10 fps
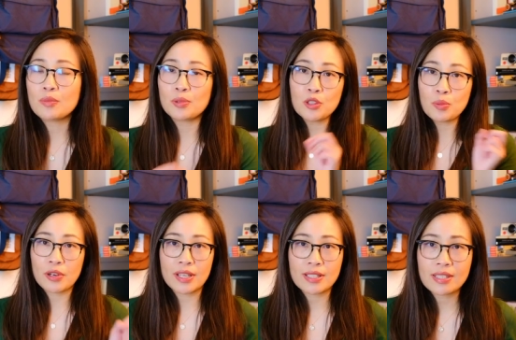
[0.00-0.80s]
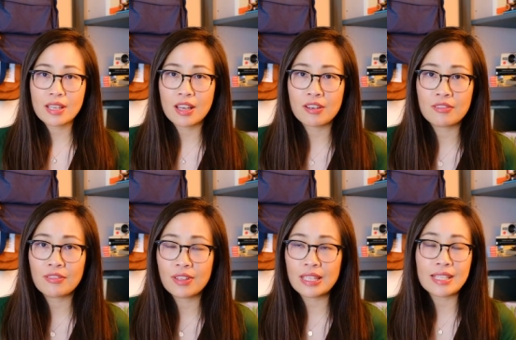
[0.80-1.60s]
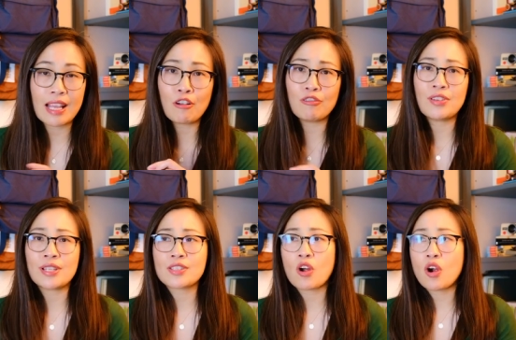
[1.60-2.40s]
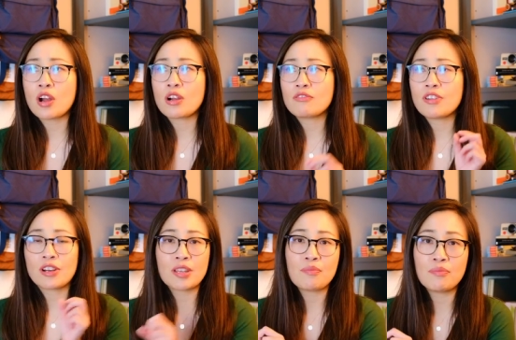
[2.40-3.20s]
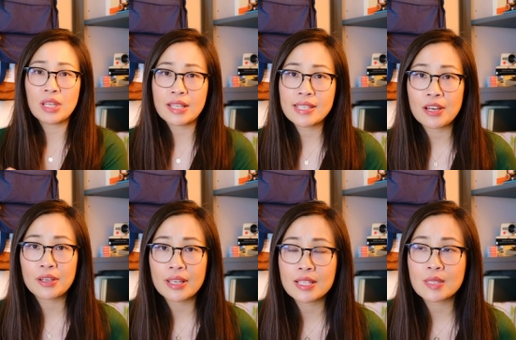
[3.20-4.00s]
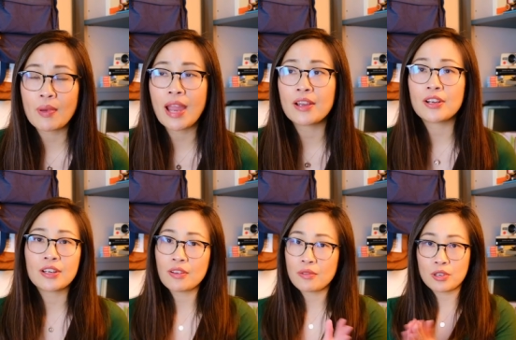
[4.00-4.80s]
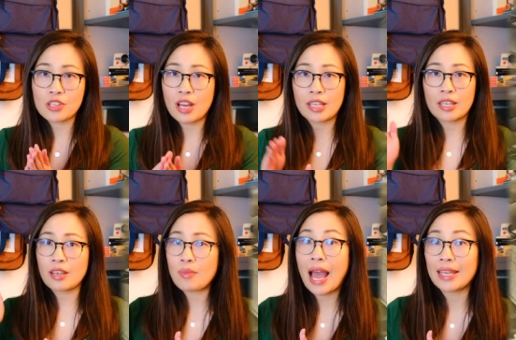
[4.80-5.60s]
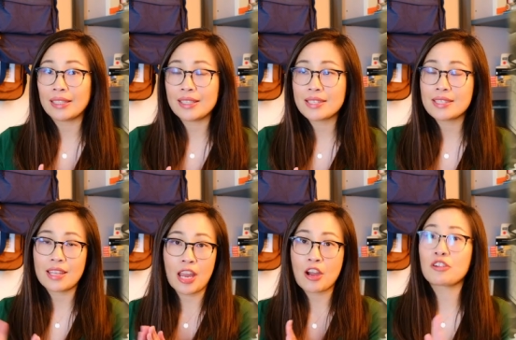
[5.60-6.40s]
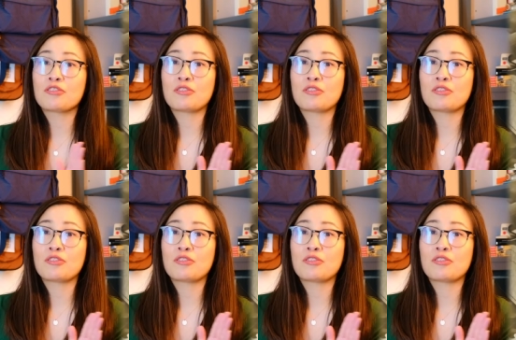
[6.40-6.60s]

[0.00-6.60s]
The blueprint of these outfits are very military inspired. We're talking pilots, the Air